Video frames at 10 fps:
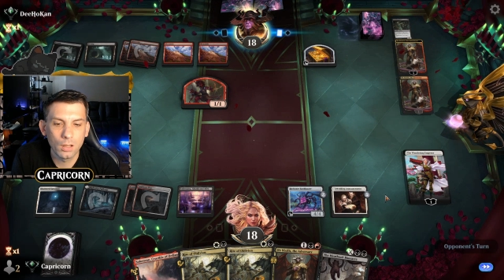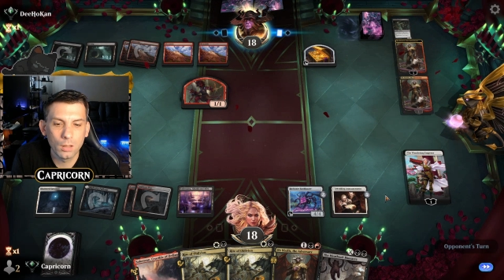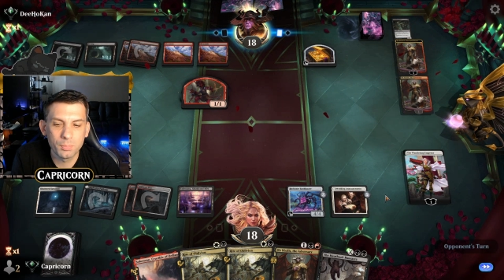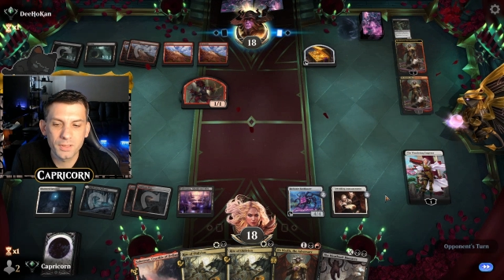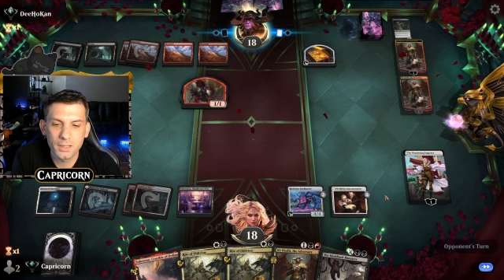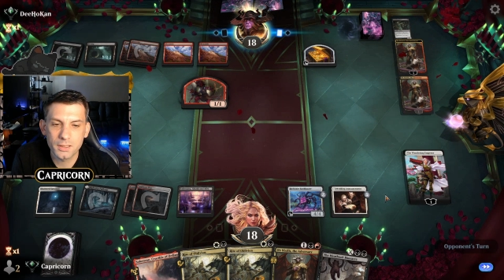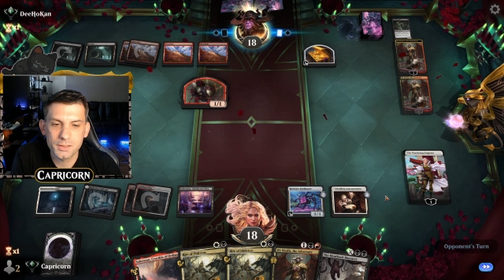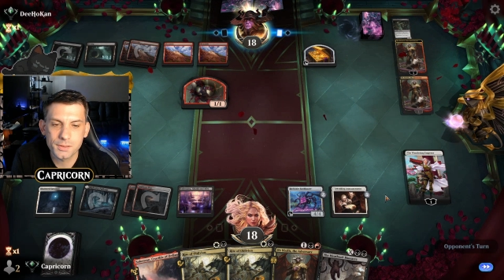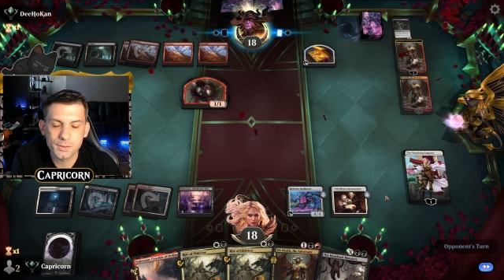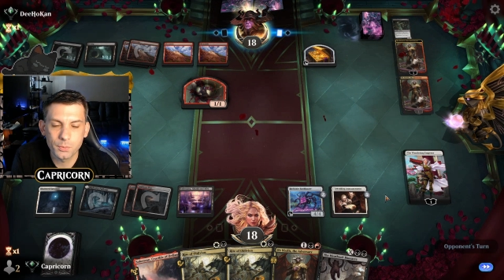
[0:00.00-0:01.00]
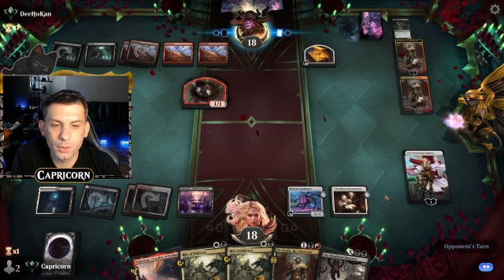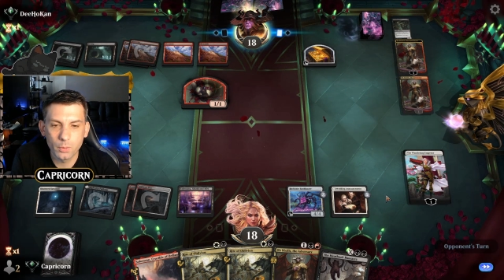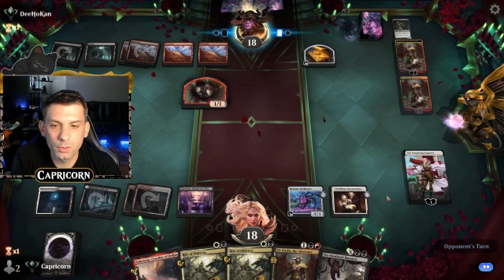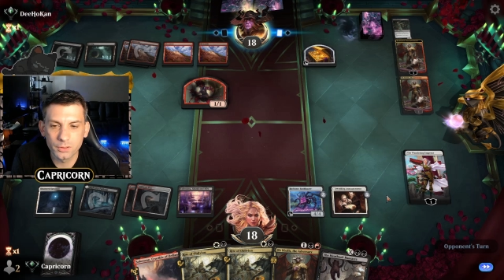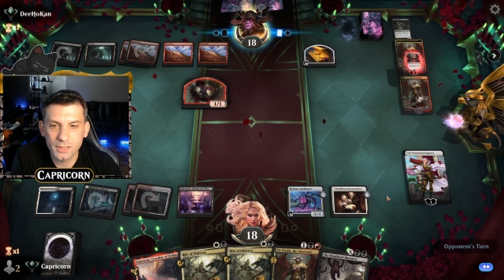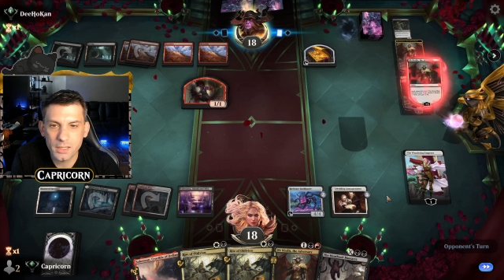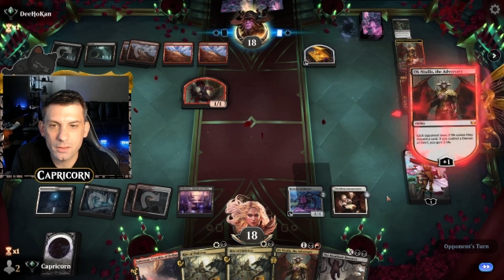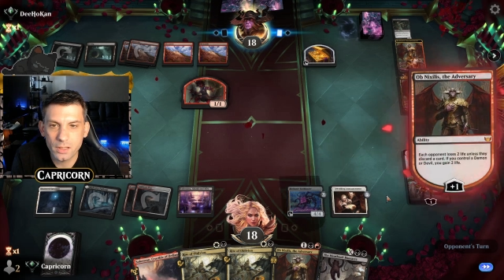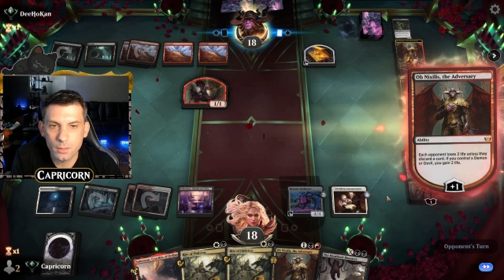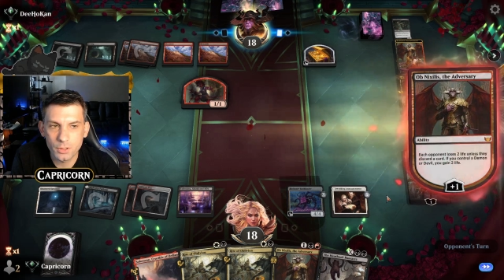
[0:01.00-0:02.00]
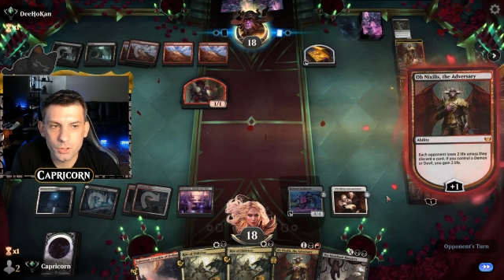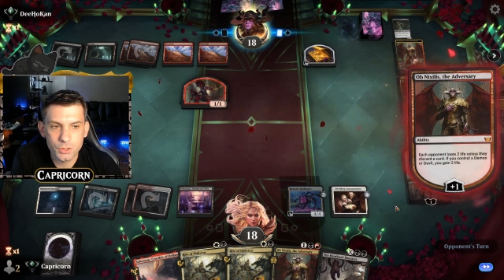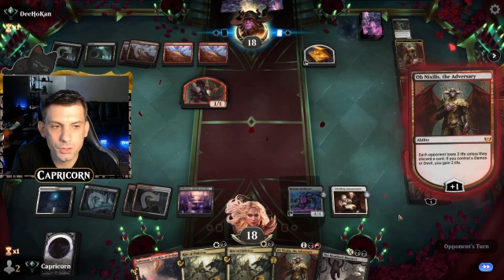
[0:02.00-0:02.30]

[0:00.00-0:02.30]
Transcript: Upticks, we will take the damage.